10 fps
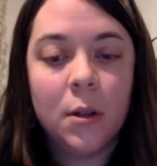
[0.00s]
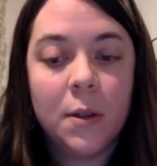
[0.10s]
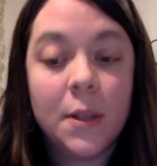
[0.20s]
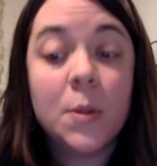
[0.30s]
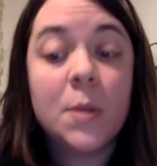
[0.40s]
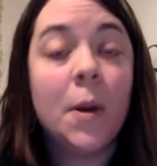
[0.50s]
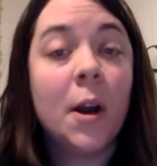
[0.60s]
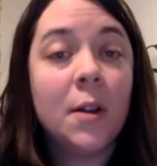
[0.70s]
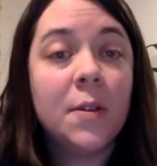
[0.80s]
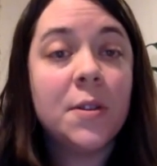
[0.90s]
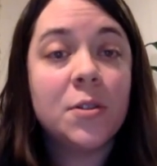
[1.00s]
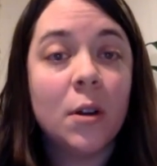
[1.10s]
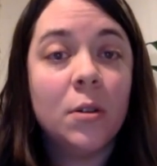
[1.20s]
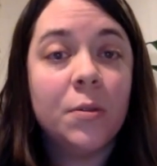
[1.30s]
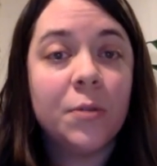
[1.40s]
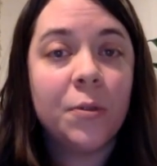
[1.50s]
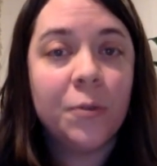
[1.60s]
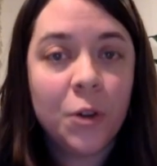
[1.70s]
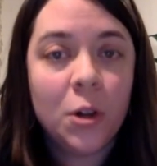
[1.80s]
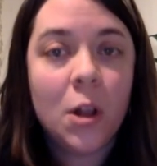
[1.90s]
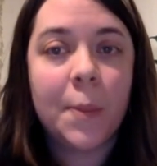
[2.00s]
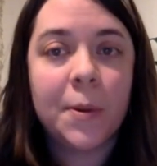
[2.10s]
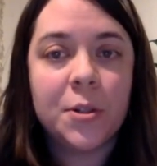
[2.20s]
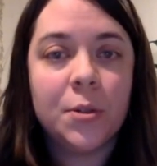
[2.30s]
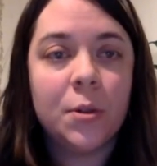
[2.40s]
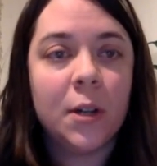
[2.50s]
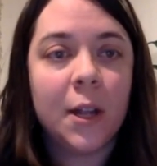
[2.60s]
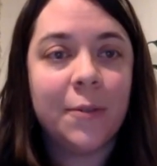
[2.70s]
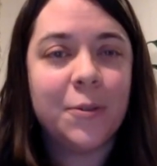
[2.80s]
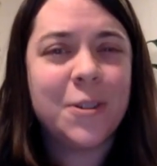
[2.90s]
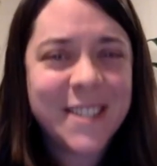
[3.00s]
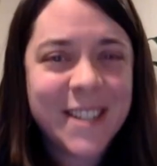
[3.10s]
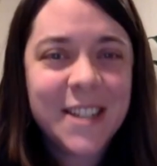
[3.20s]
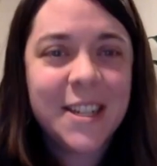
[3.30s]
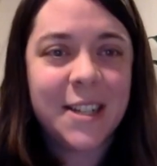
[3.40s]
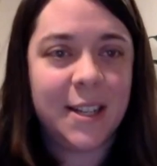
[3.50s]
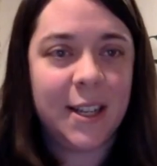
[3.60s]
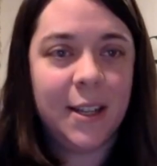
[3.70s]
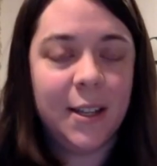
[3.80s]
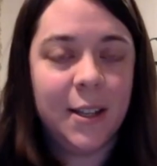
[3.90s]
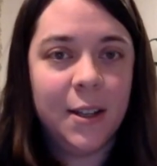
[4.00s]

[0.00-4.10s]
This was part of the struggle for full opportunity, for dignity,